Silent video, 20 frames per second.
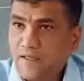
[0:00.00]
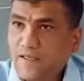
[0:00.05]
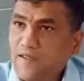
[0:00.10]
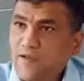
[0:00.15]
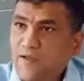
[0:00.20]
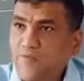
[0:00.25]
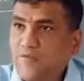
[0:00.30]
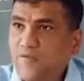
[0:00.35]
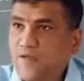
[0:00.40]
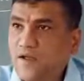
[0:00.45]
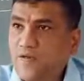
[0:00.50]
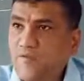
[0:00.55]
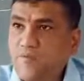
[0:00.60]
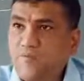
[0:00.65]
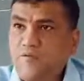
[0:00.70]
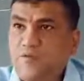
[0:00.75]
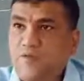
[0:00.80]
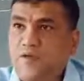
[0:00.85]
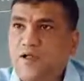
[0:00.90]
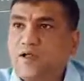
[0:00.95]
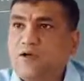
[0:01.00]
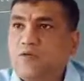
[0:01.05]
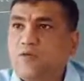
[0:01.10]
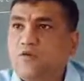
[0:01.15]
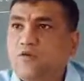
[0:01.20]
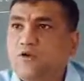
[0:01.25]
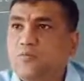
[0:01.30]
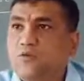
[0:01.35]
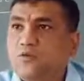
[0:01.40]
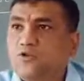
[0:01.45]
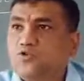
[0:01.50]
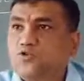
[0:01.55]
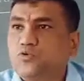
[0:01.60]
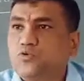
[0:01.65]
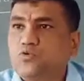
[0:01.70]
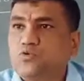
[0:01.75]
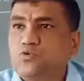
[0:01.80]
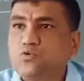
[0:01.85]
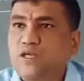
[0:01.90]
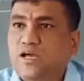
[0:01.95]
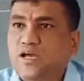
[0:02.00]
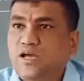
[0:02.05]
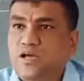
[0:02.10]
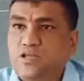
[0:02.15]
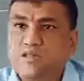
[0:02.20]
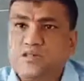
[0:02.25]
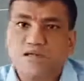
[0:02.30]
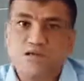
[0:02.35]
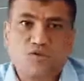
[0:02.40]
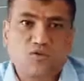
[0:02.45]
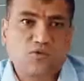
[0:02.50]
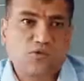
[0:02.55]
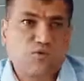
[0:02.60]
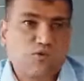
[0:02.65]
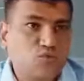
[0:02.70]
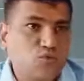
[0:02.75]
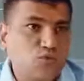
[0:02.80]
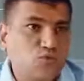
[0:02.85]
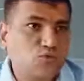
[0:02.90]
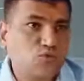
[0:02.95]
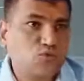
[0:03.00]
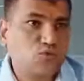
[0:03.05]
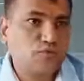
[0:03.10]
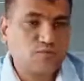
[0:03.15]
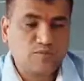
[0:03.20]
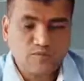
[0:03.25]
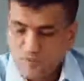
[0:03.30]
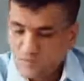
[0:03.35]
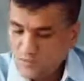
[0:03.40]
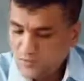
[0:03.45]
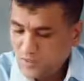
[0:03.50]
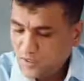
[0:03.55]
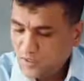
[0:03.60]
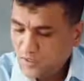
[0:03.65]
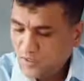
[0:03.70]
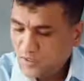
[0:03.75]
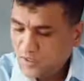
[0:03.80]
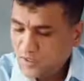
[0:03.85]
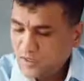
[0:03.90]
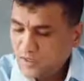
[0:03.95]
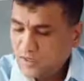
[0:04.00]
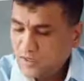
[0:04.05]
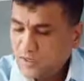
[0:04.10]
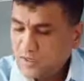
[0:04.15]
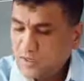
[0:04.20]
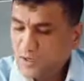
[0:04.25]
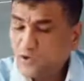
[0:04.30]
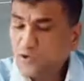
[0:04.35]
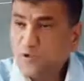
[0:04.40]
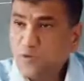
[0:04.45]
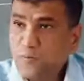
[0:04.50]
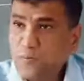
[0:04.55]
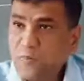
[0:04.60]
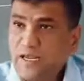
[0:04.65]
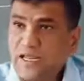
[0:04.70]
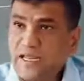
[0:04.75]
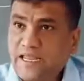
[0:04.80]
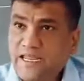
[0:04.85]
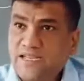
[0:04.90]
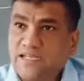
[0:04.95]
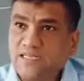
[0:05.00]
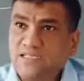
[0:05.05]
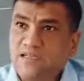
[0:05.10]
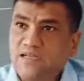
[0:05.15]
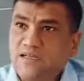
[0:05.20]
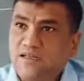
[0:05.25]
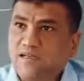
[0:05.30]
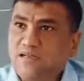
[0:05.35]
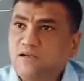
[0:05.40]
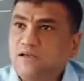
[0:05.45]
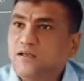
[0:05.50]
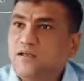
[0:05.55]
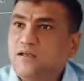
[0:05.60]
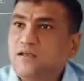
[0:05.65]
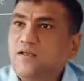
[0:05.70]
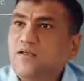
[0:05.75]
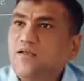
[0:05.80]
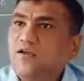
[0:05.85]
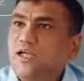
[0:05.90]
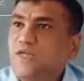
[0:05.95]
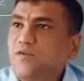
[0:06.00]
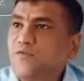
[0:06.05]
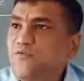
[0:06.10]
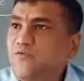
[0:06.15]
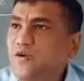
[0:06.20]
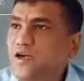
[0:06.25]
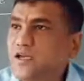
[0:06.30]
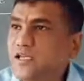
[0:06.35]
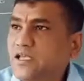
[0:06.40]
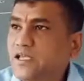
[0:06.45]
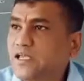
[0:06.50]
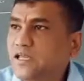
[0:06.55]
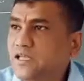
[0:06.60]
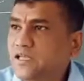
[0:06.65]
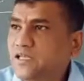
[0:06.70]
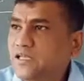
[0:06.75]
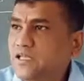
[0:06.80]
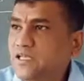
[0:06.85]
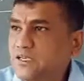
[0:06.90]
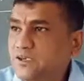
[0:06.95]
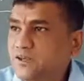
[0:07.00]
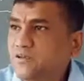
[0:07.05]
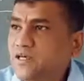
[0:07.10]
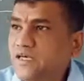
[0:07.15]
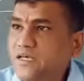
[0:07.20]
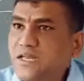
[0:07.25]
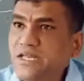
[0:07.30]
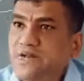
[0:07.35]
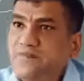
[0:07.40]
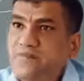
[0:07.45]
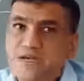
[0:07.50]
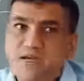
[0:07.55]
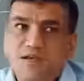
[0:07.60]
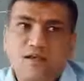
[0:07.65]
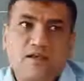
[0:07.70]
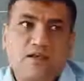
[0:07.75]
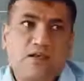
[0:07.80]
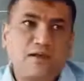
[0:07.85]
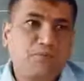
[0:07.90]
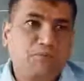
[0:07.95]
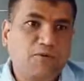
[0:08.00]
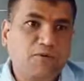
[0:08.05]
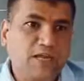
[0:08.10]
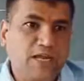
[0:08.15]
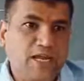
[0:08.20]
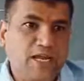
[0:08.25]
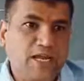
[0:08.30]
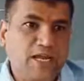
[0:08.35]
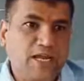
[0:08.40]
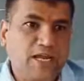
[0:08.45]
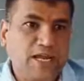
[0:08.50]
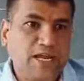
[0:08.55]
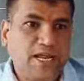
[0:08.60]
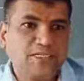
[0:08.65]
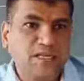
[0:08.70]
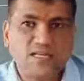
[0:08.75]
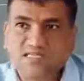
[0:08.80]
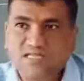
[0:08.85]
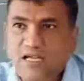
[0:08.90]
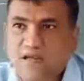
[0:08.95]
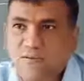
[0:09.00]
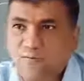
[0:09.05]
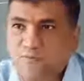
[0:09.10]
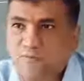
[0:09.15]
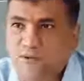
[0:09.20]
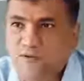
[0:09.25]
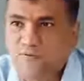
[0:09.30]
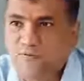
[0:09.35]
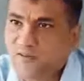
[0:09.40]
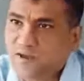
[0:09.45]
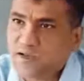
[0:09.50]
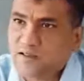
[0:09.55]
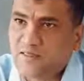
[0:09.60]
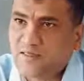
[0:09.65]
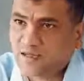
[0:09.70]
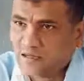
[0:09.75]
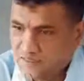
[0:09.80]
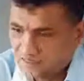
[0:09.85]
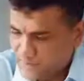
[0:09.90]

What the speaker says: from one chromosome to the other chromosome. Duplication, okay, 21 triple A example for that.